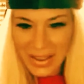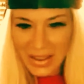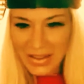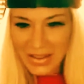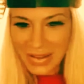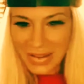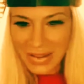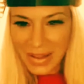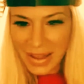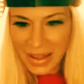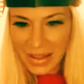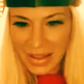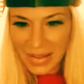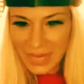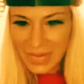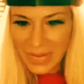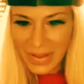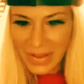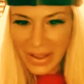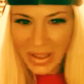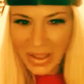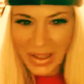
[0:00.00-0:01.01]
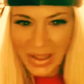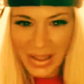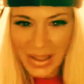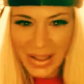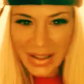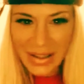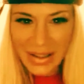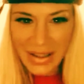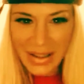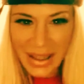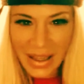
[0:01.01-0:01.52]
I don't know how to work
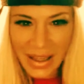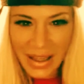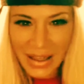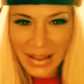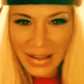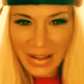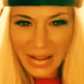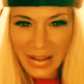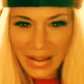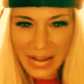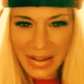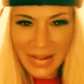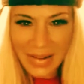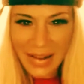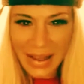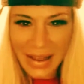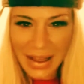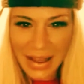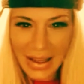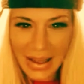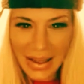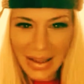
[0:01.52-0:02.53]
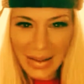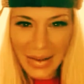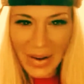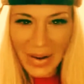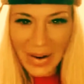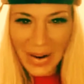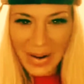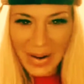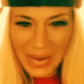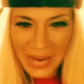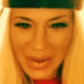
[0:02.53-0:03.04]
this yet. Okay. All
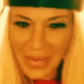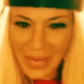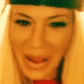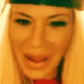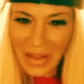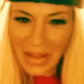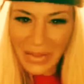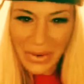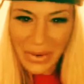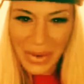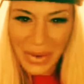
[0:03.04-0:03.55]
right, but goodbye for